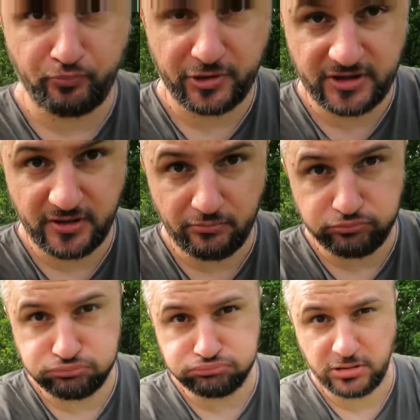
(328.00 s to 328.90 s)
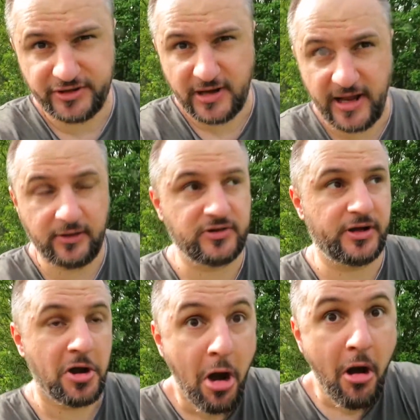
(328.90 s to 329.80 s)
pretty loud,
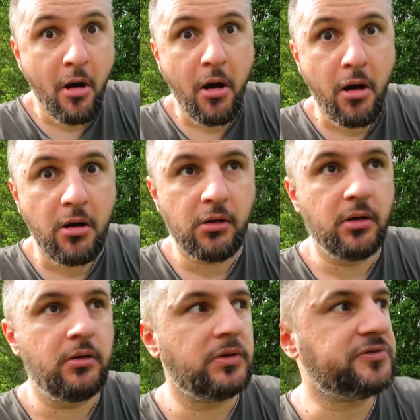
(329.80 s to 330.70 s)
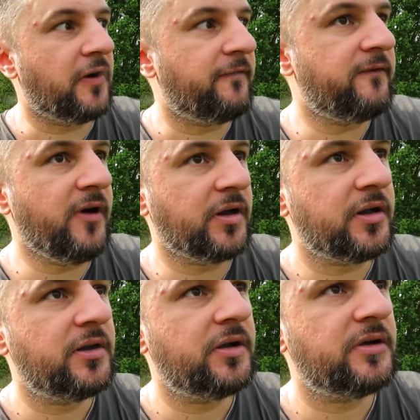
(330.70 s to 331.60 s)
like, what the
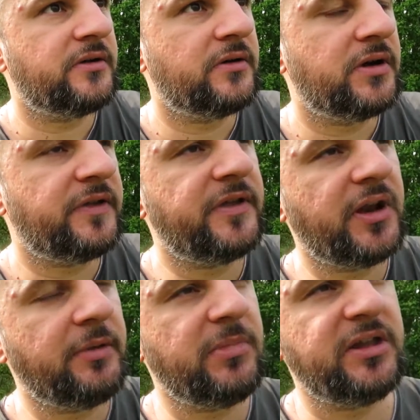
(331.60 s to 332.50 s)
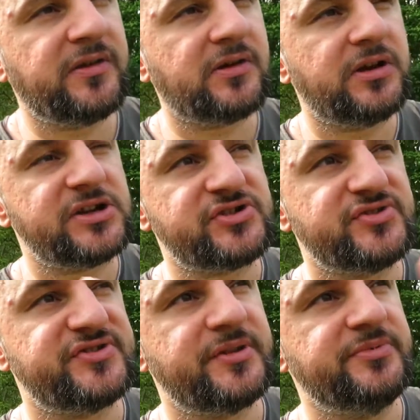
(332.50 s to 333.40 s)
fuck? And then I make the
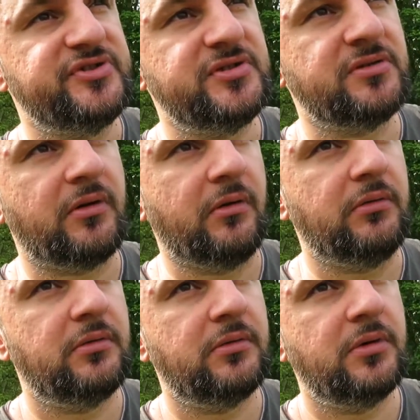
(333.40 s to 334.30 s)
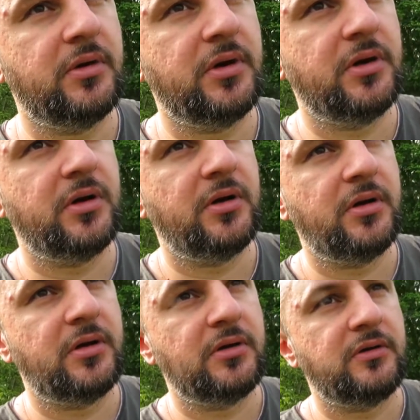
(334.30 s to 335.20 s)
connection, Sub-Zero
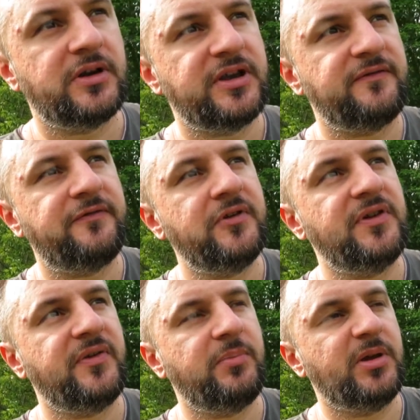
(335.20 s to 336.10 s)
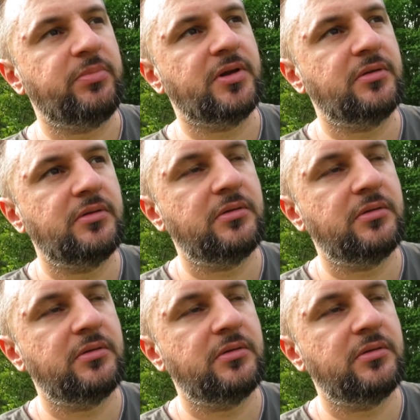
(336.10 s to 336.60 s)
can freeze people.